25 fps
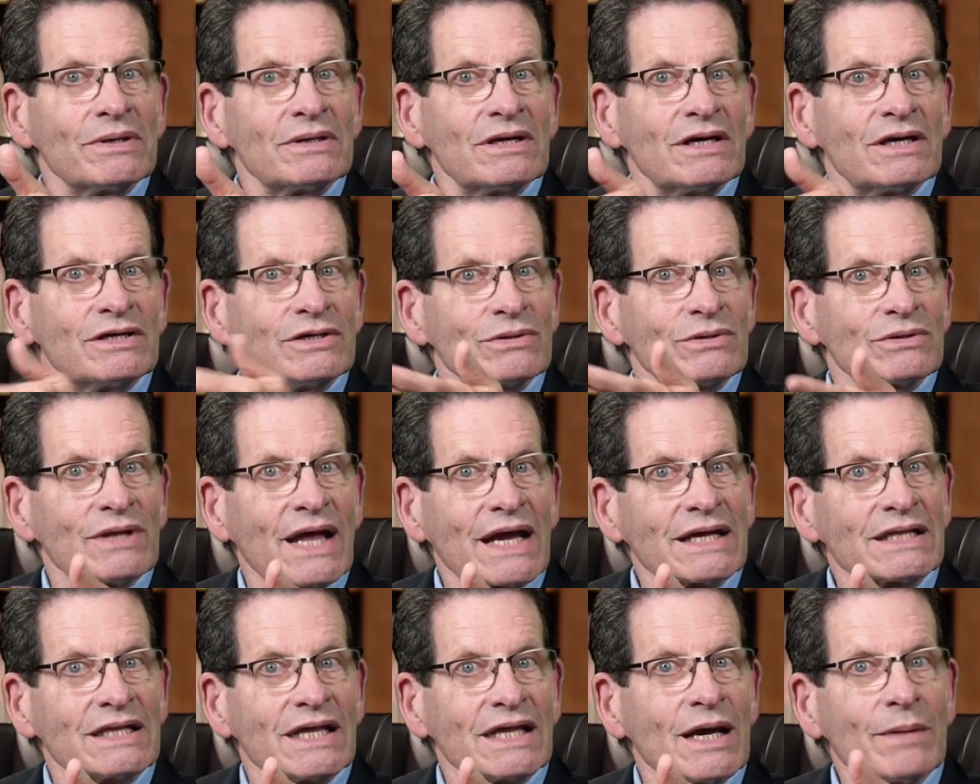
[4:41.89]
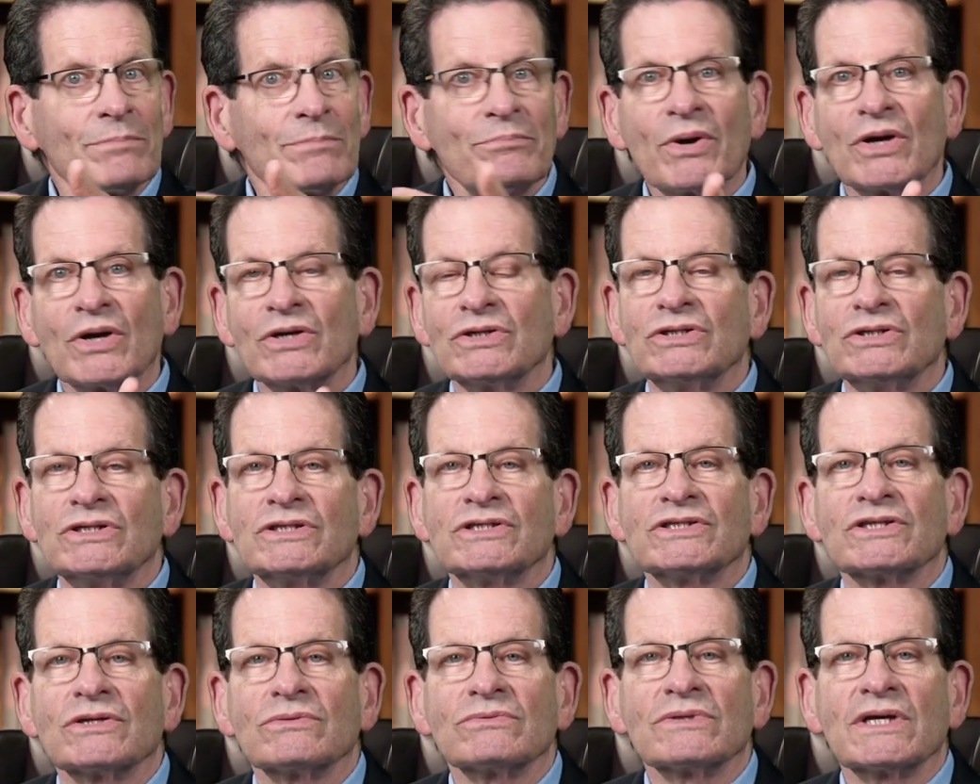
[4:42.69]
And you like the up part, you
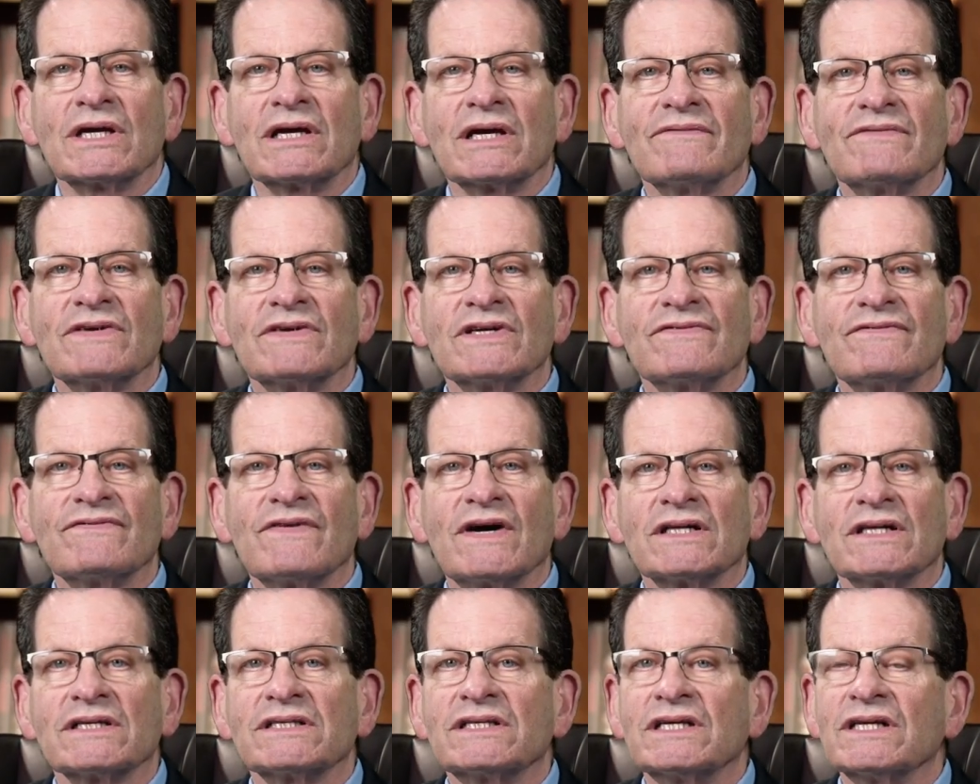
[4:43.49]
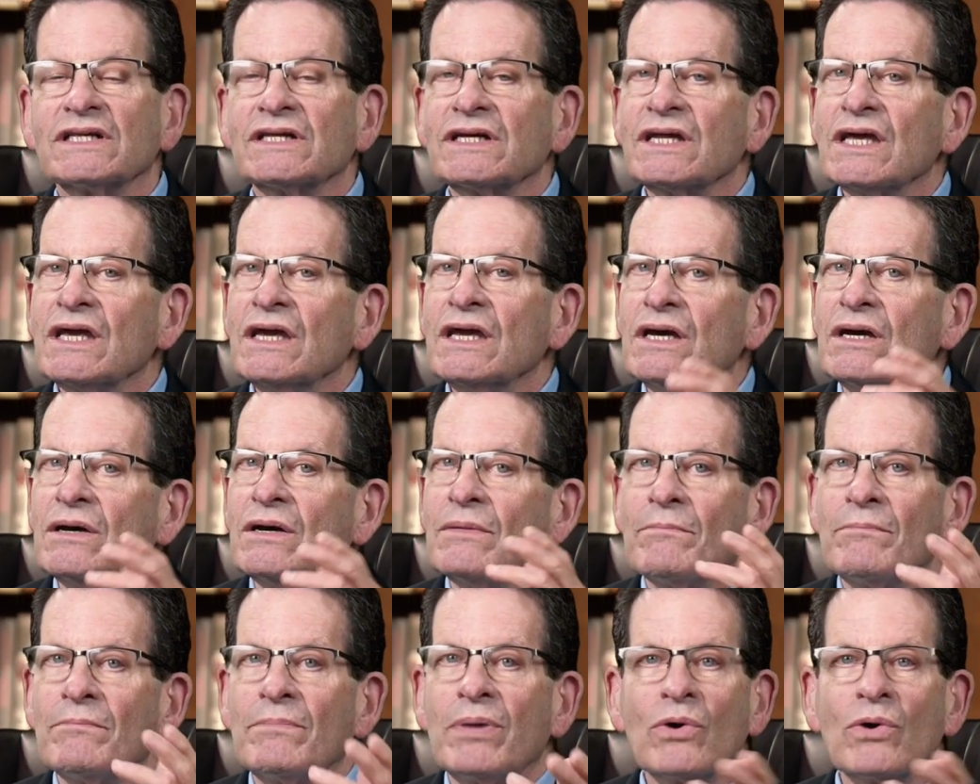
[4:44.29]
just don't think of it as volatility,
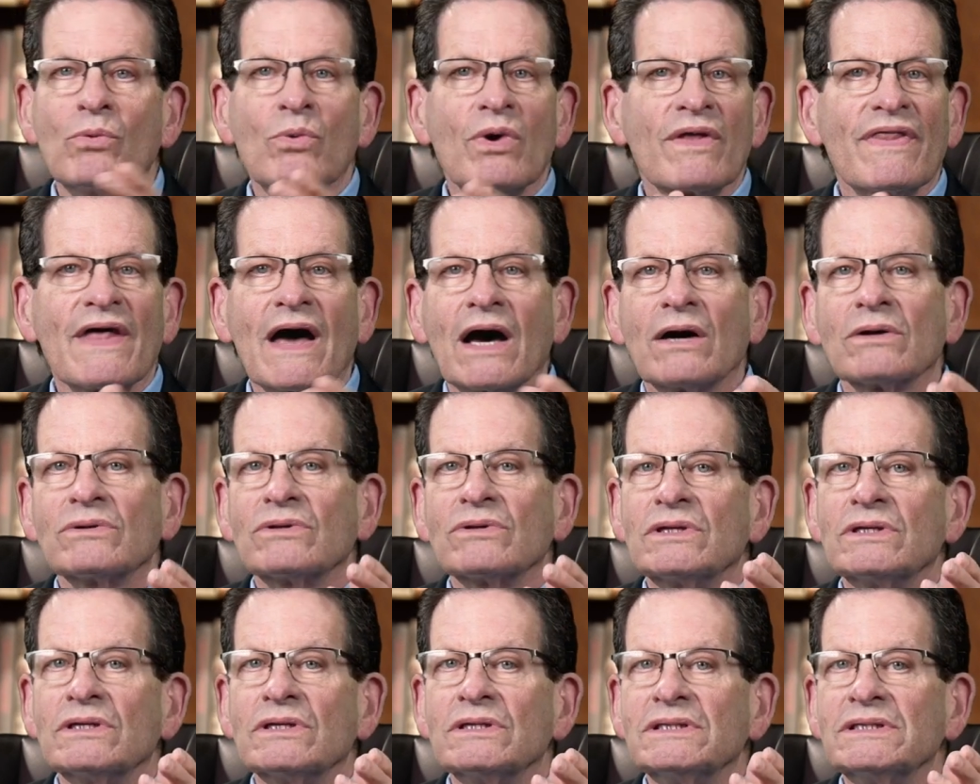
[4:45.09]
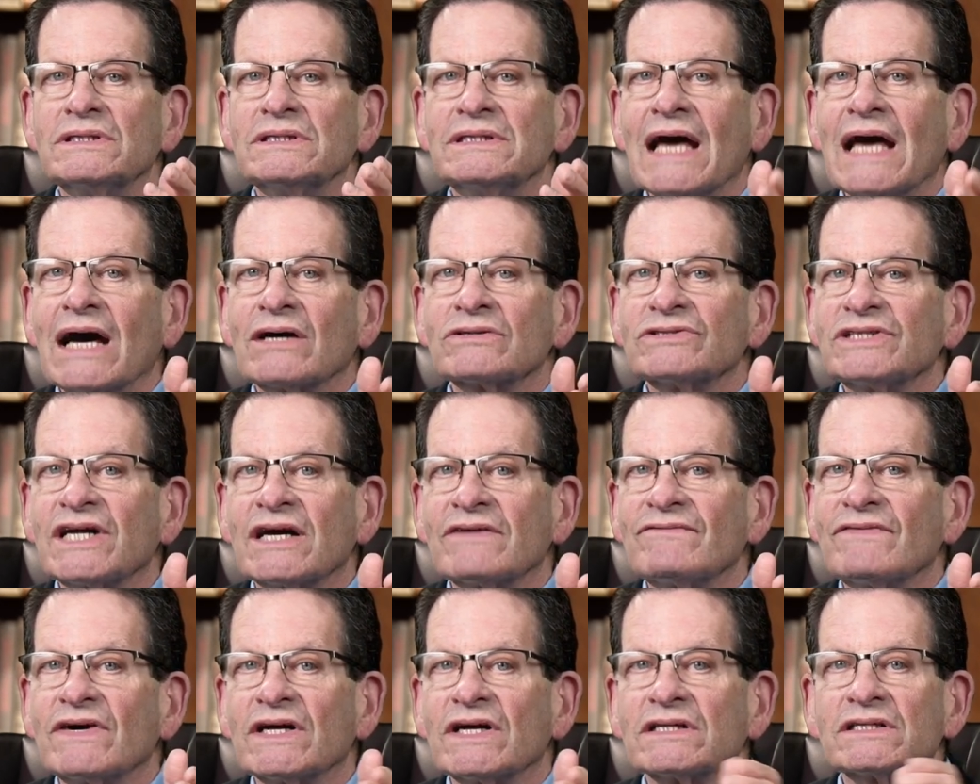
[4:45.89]
but without
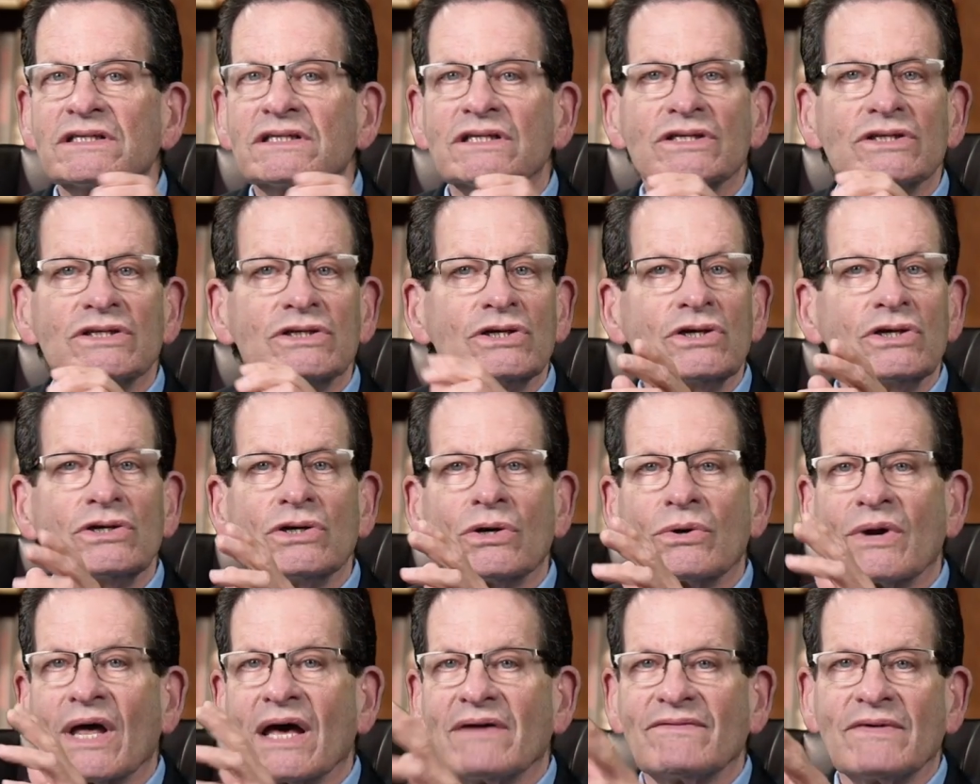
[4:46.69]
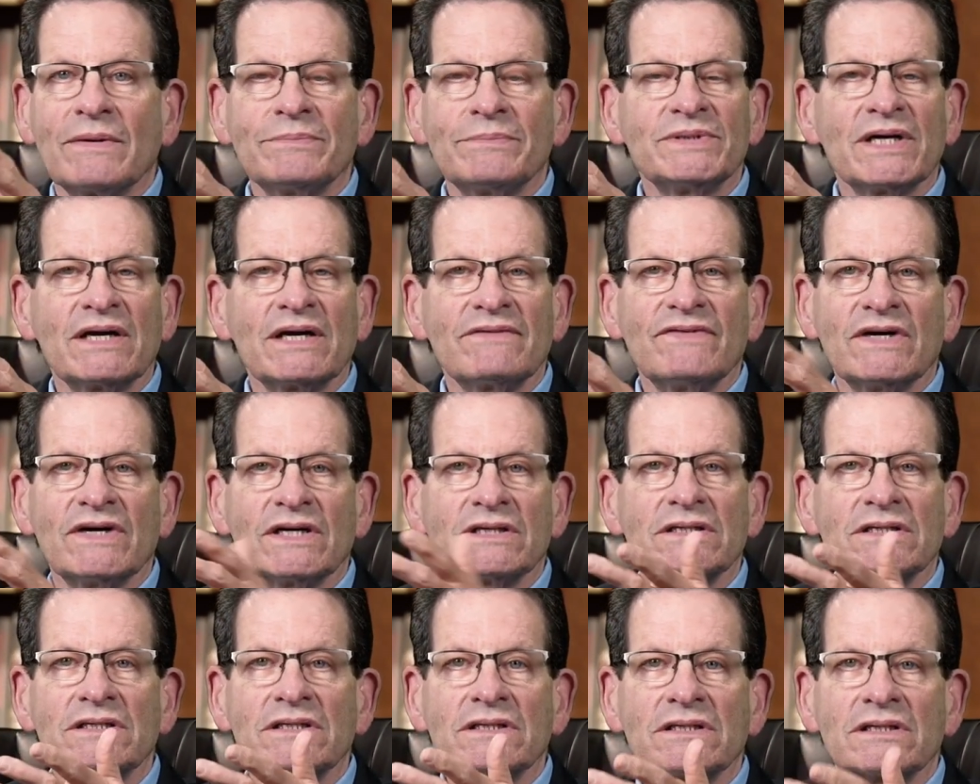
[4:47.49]
downside volatility, you don't have upside
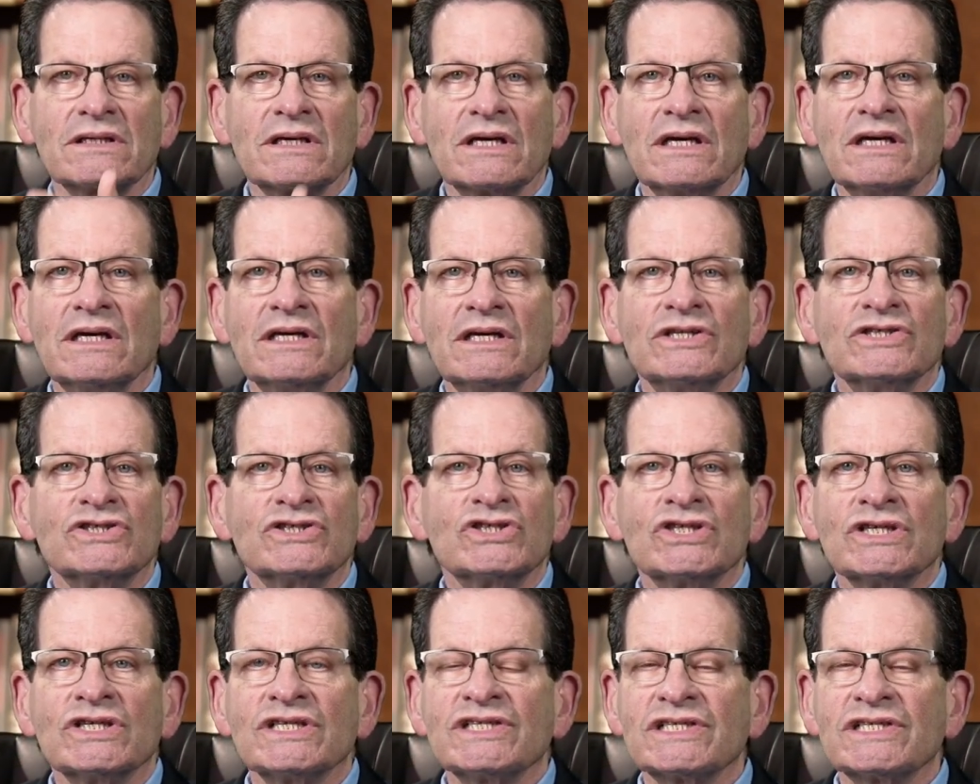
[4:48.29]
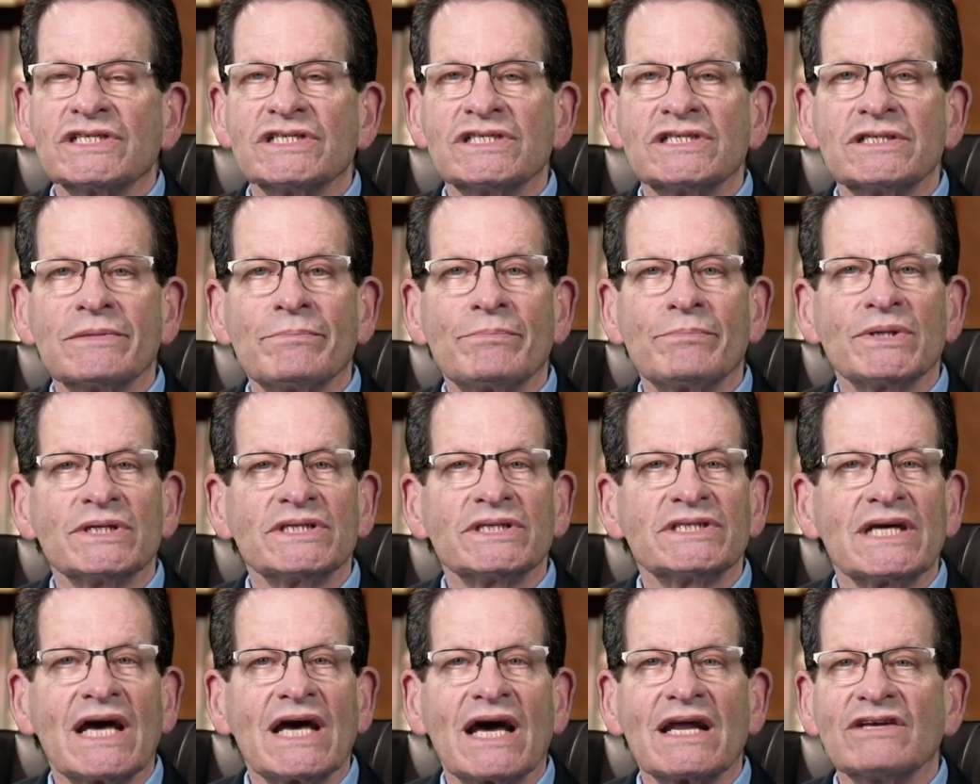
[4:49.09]
volatility. It's just as simple
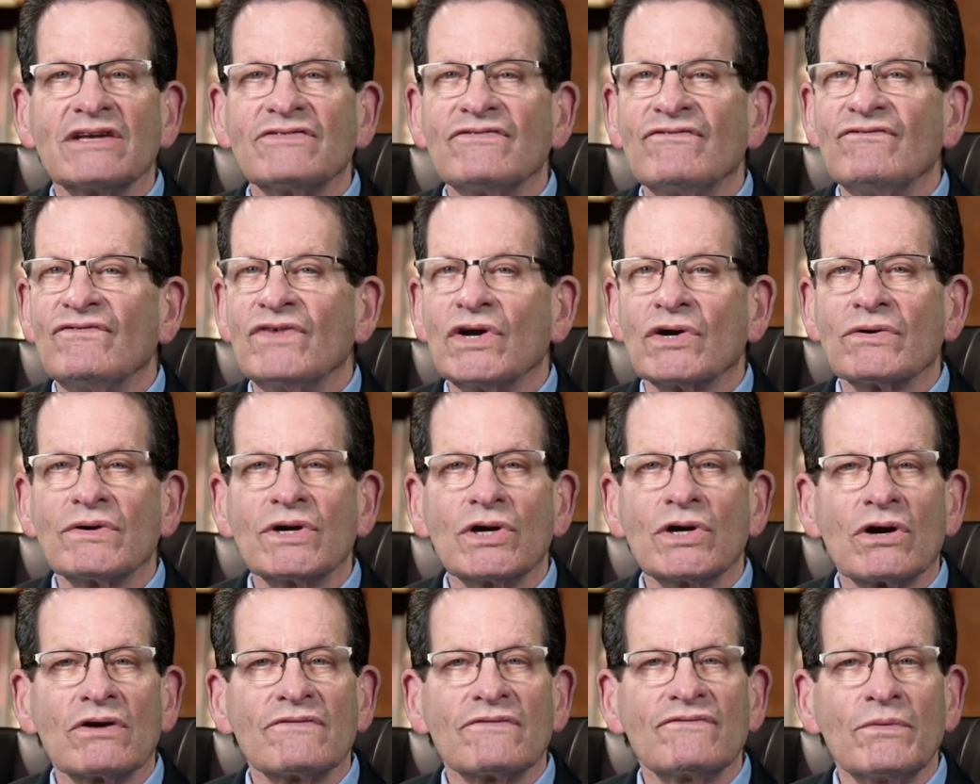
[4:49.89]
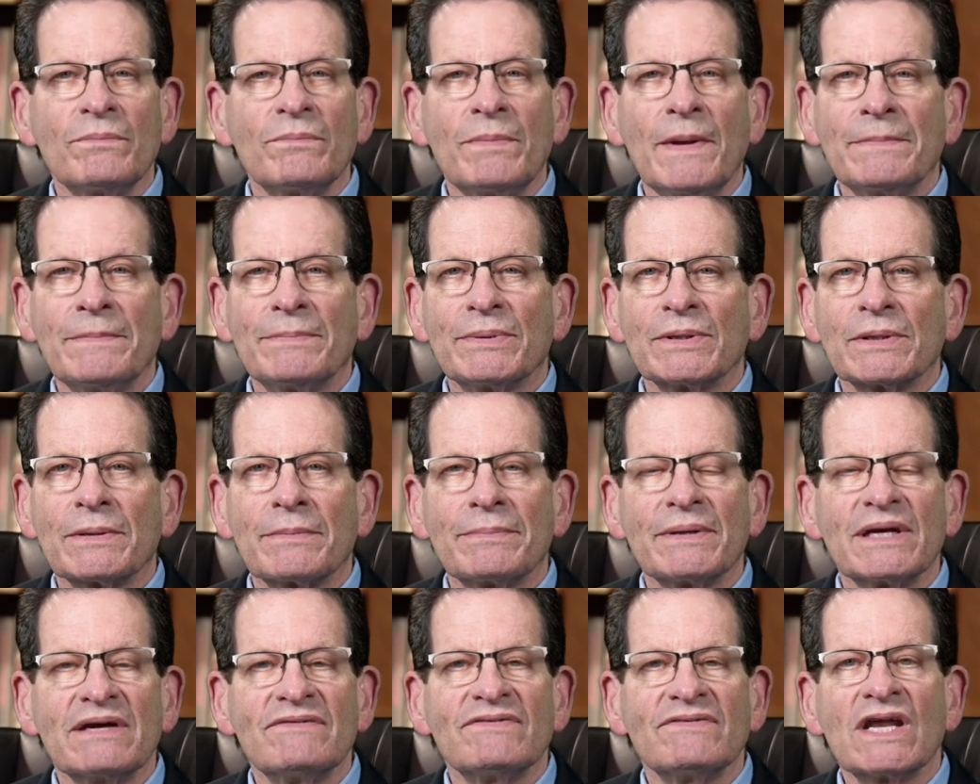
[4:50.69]
as that. It's very hard for people to
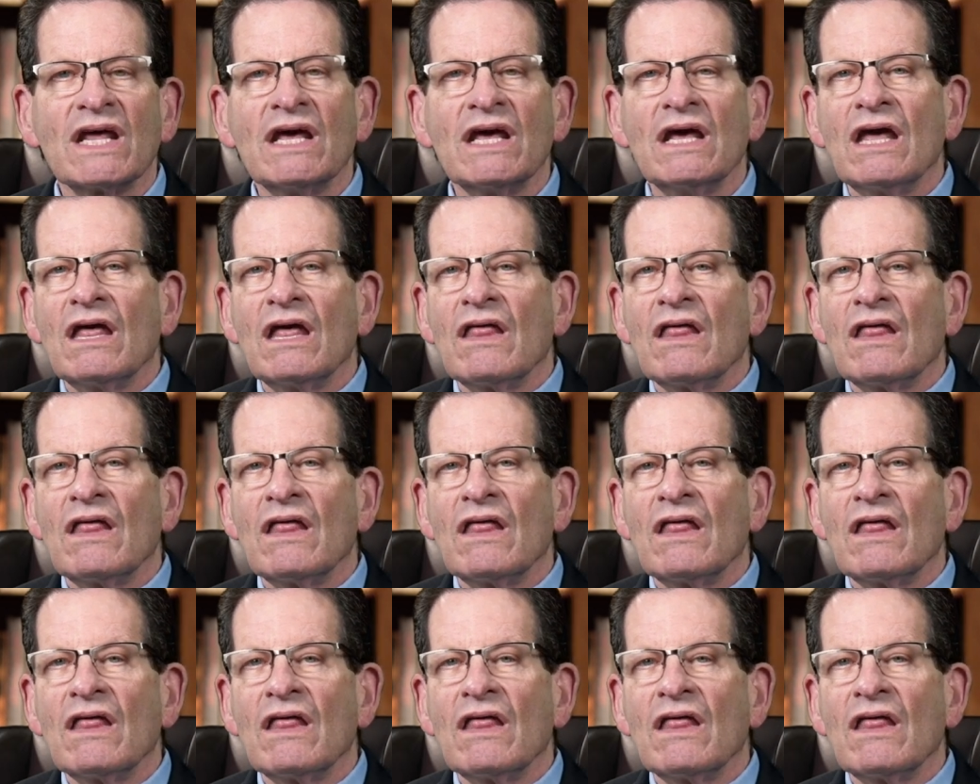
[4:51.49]
believe it.